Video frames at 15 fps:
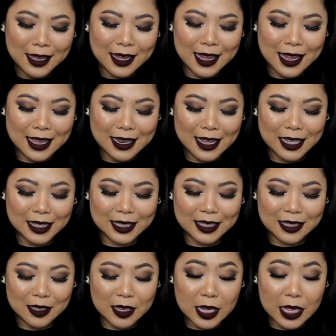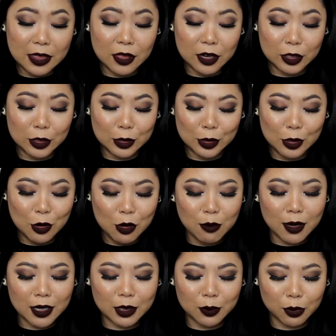And it's there's too
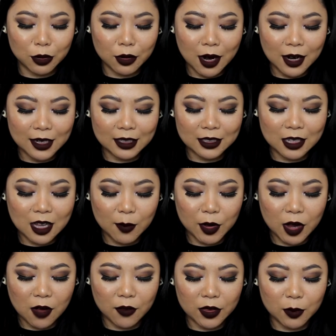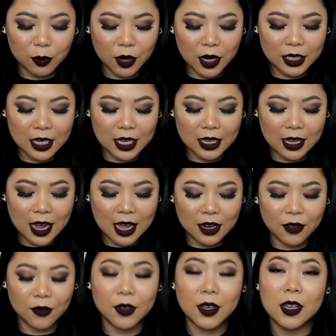much product coming off on the brush. It
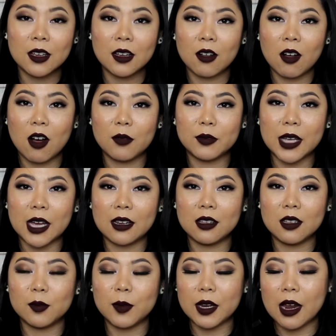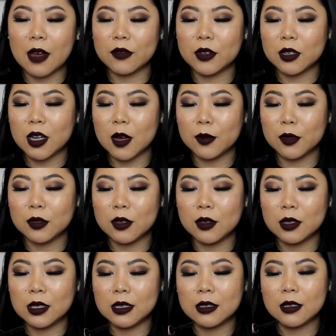kind of calmed down a little bit after a couple of
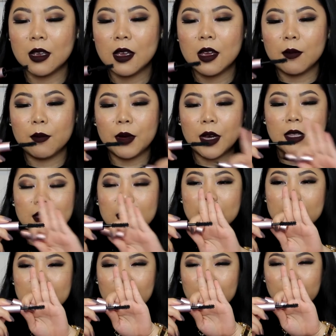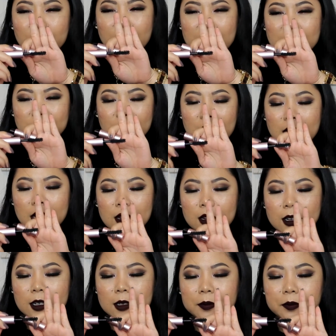uses. But this is the brush right
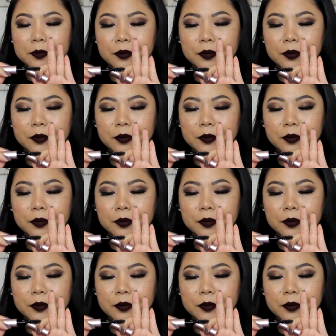here.